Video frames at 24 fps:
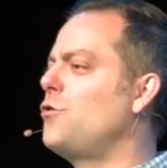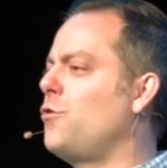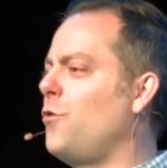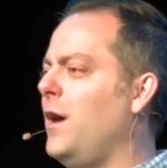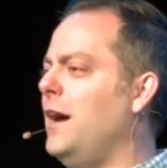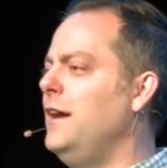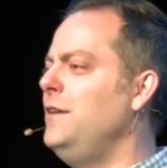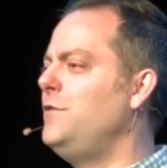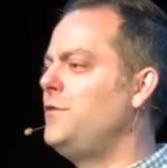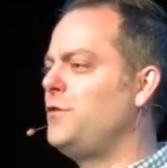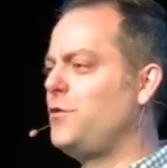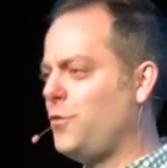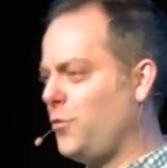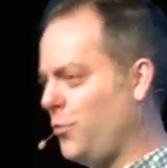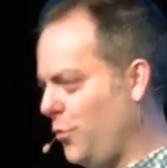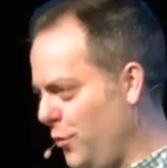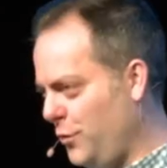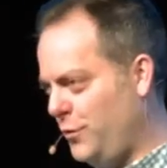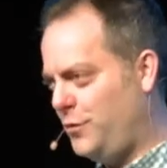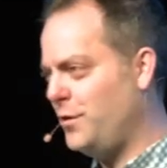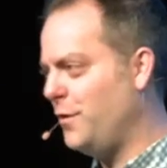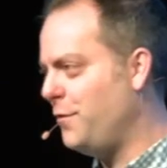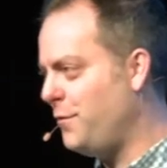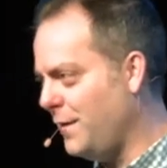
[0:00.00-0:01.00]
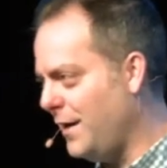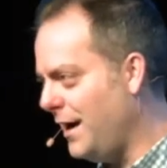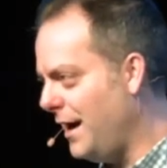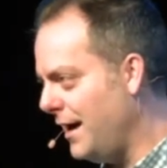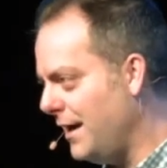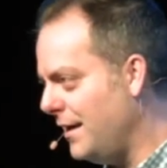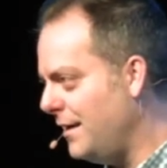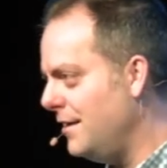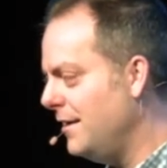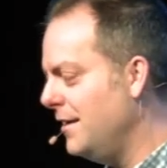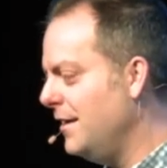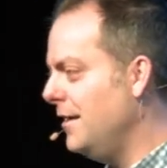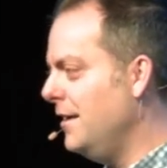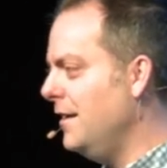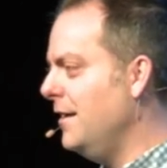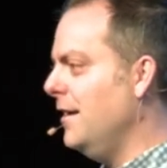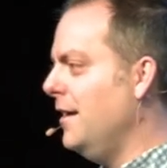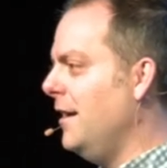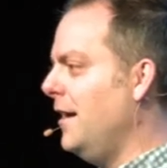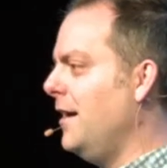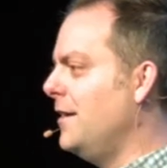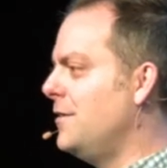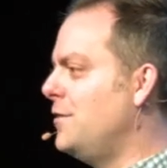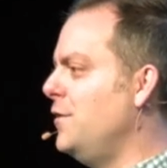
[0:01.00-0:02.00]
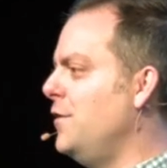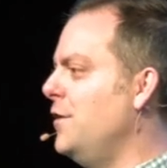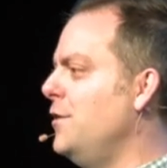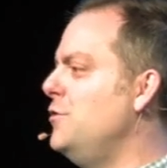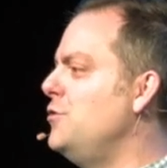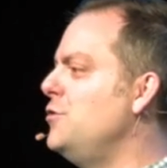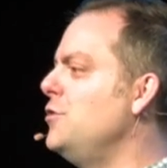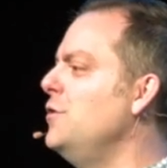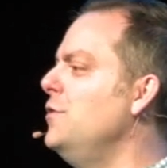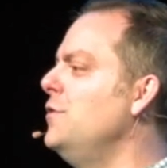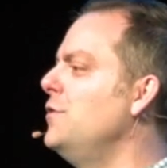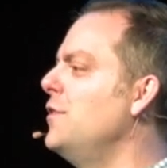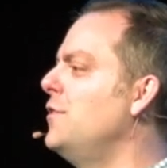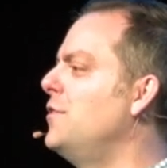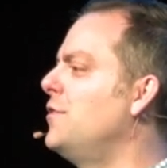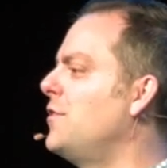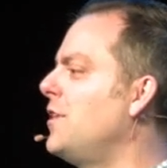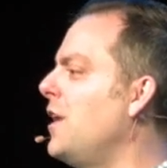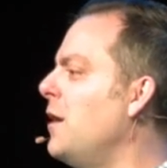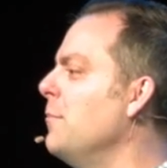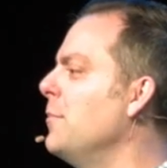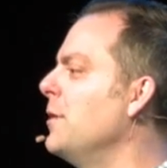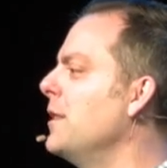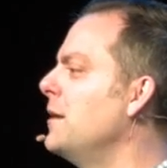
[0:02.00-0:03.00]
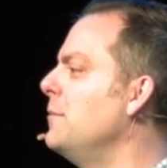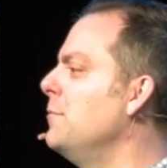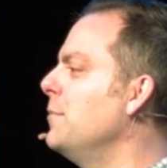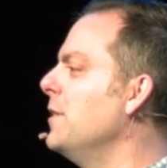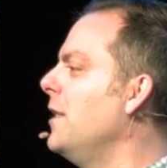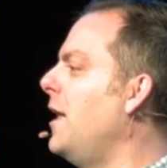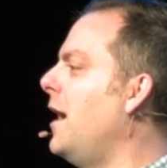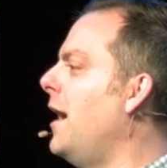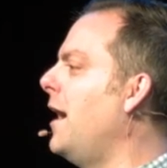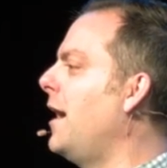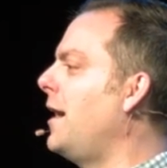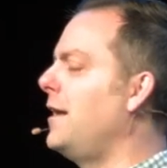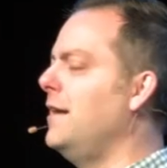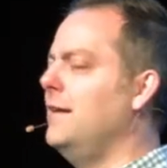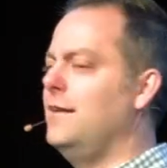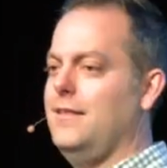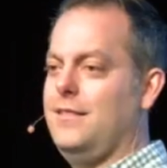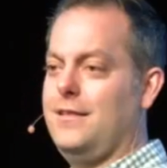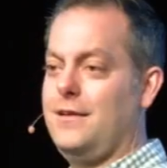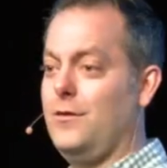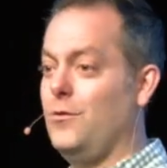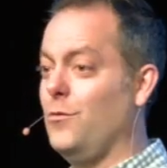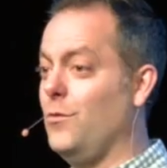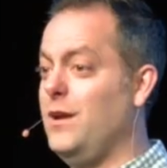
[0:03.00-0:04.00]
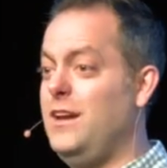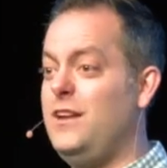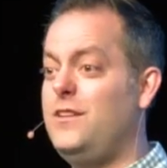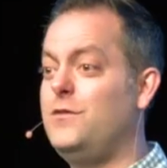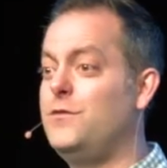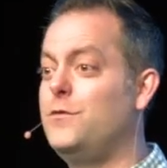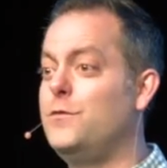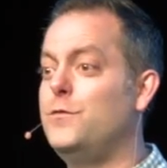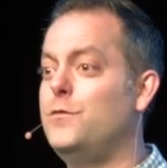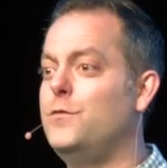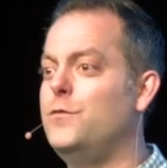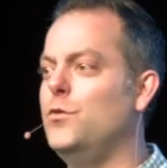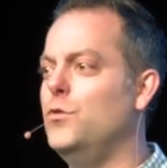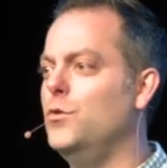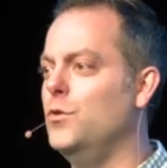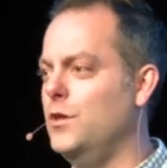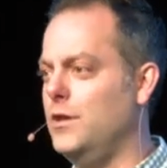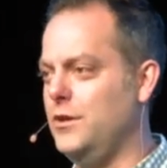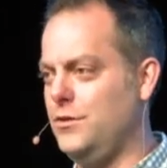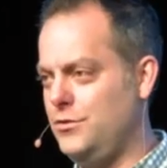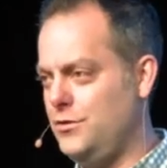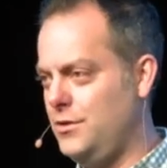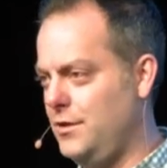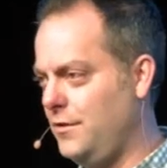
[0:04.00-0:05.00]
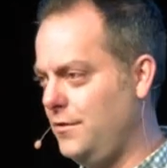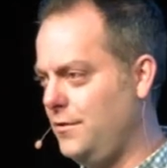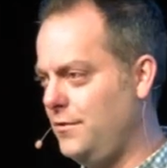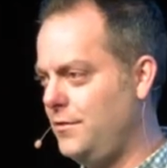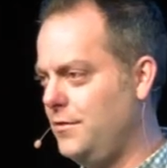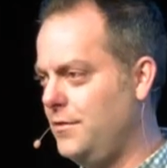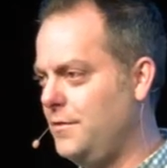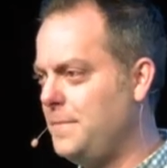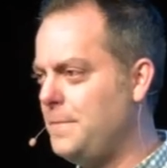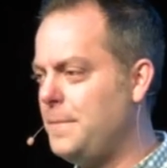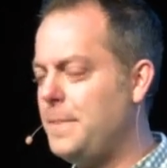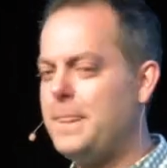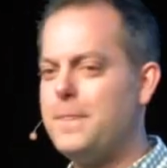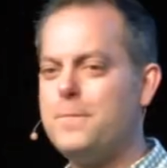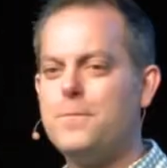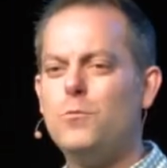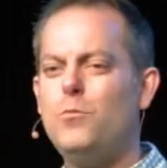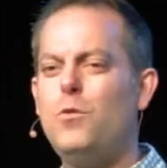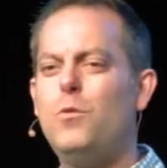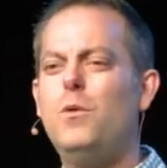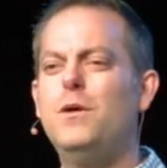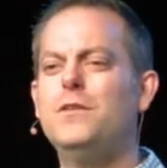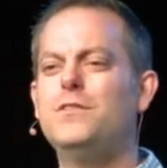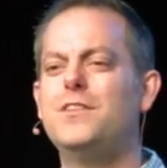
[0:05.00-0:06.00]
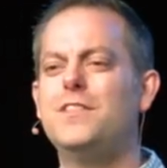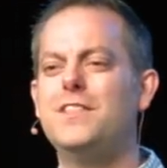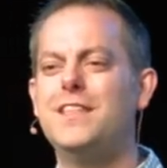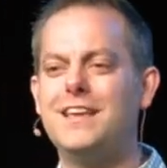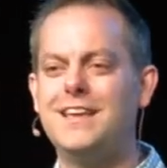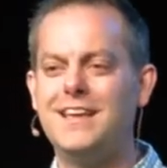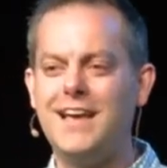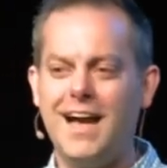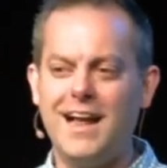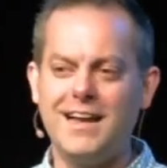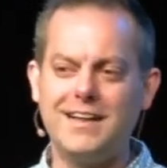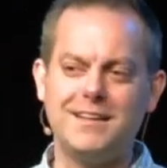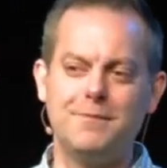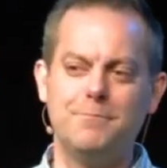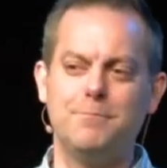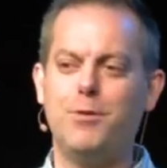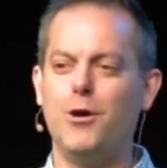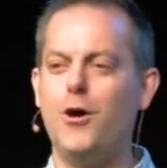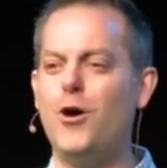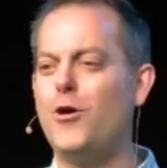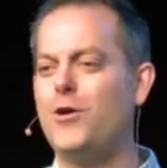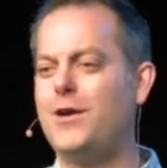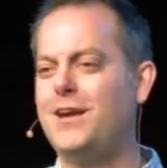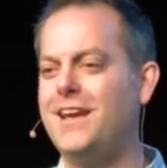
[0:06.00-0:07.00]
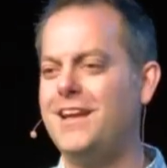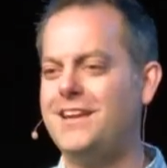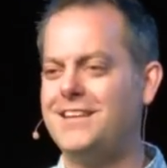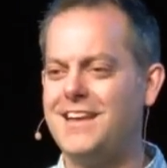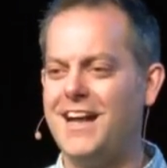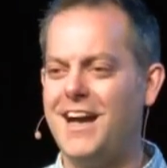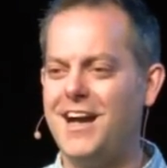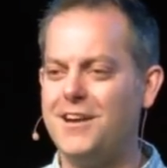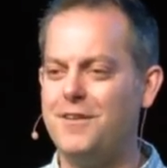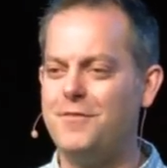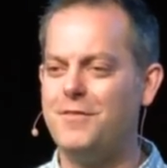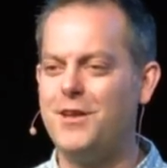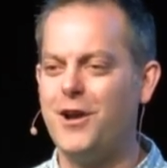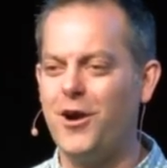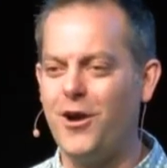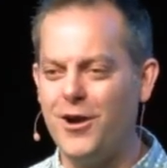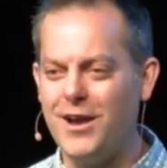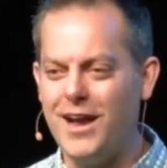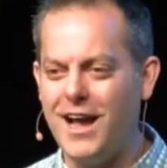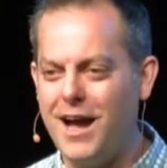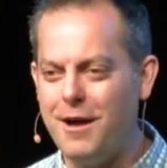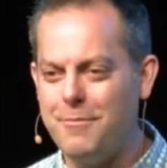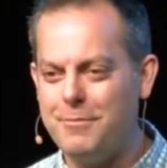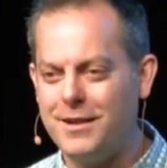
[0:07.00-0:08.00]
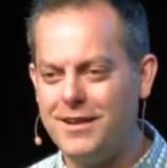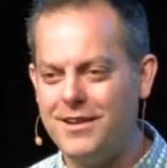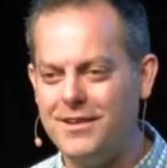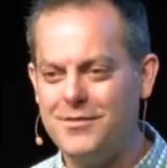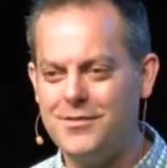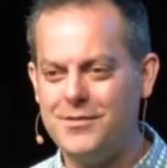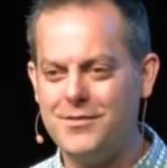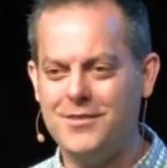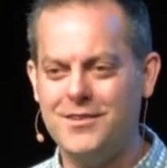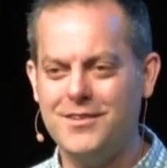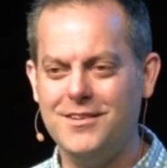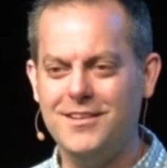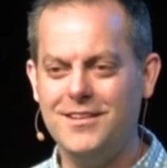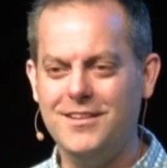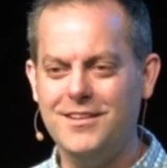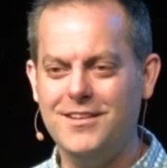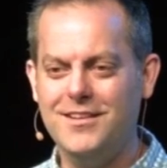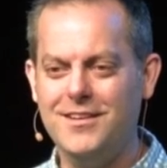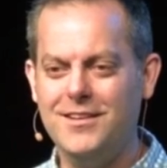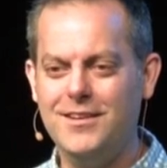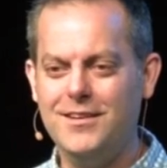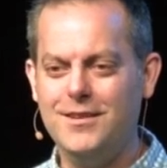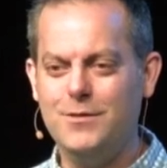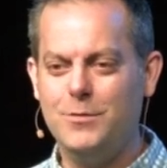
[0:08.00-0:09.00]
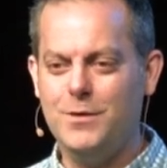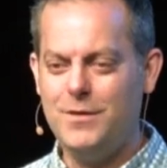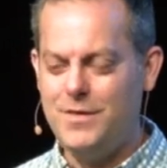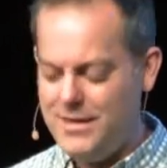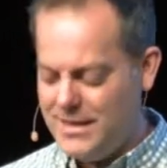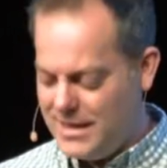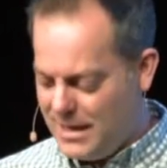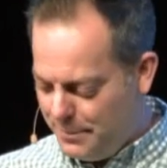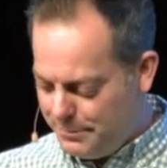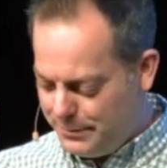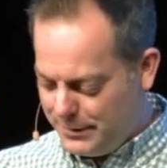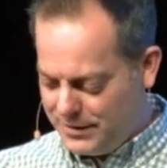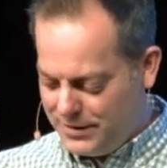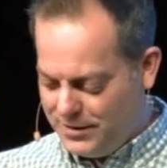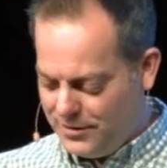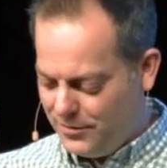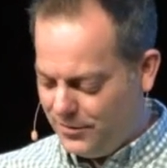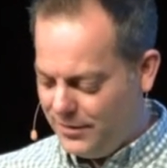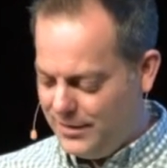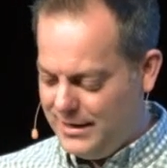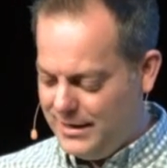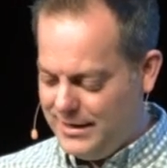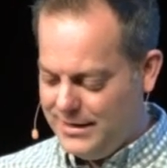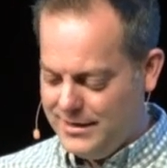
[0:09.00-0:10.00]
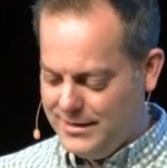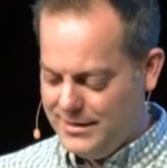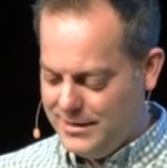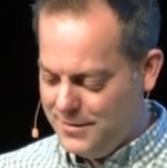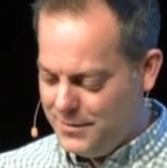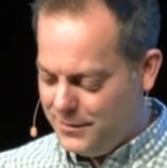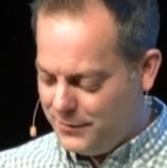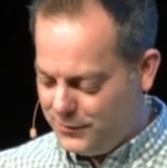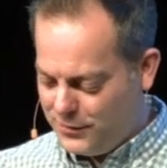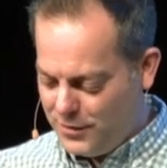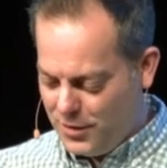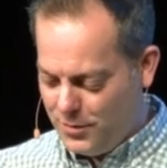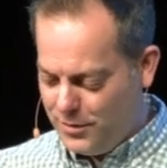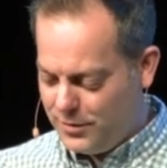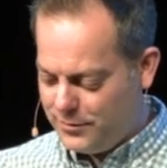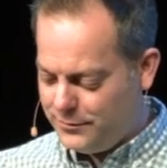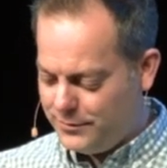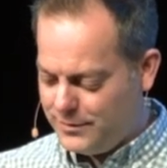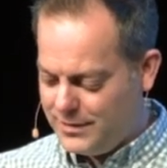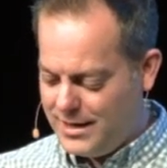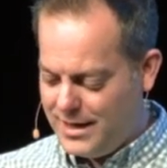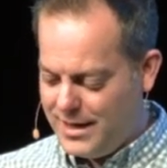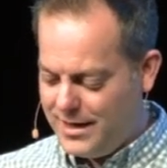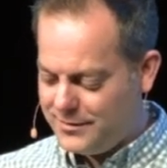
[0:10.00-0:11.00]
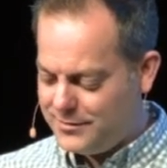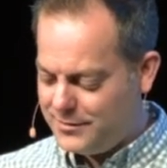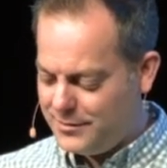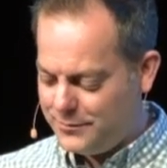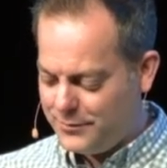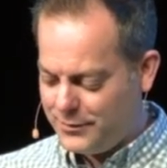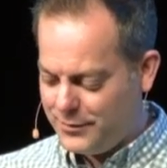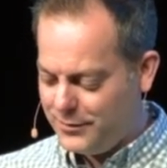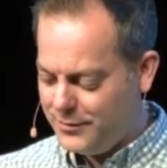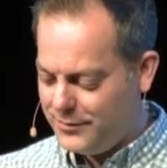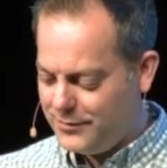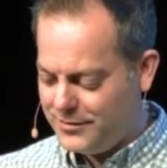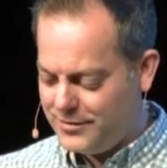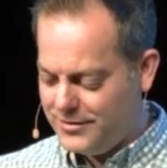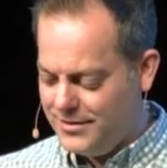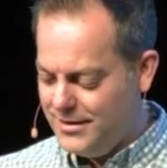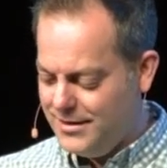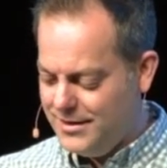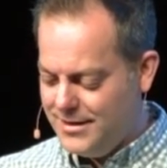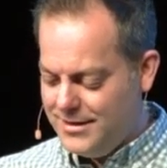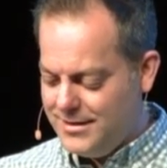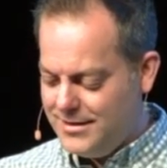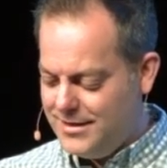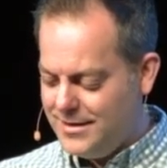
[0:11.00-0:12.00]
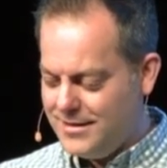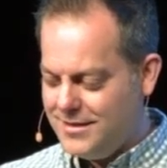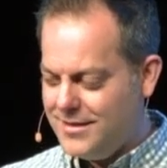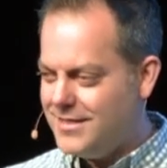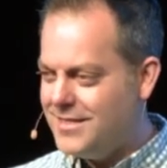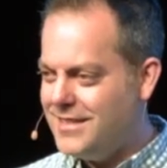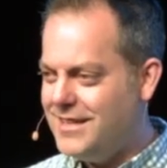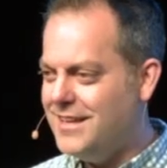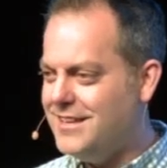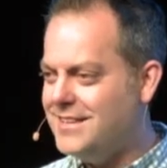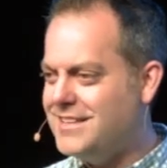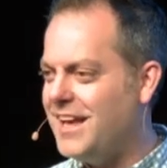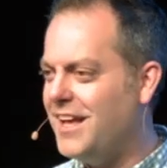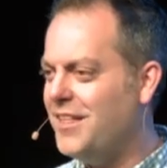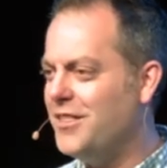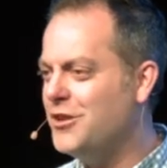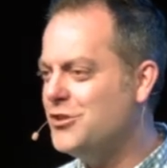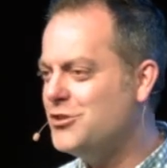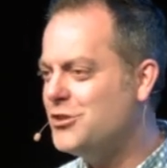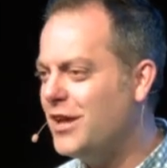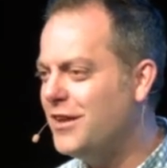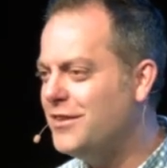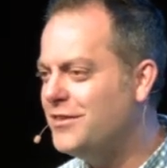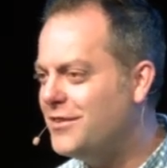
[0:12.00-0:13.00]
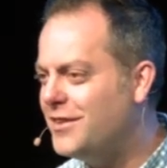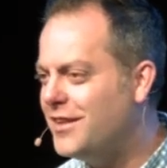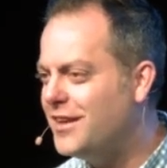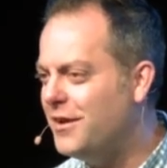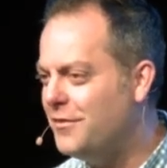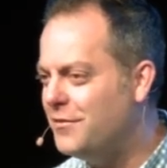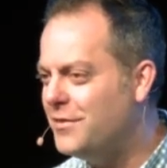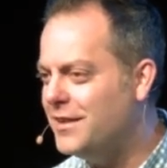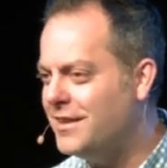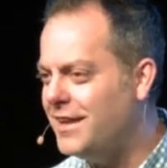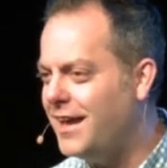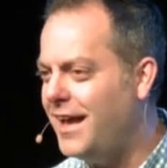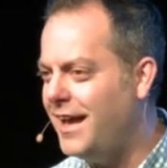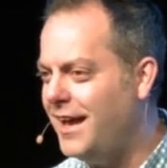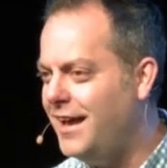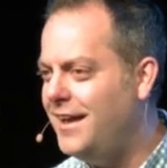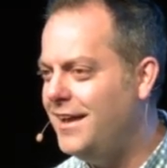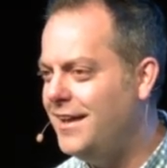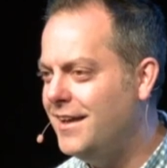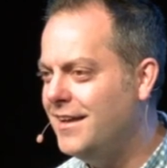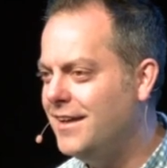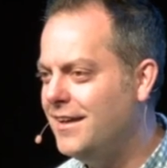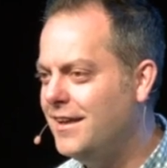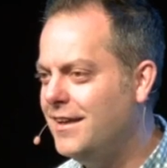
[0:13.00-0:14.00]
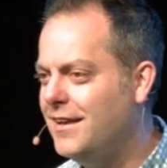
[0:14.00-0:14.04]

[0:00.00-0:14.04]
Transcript: Christ crucified, to the Jews a stumbling block and to the Greeks foolishness. What was it that got Paul kicked out of the Areopagus with the Epicurean and the Stoic philosophers and the intelligentsia of the day?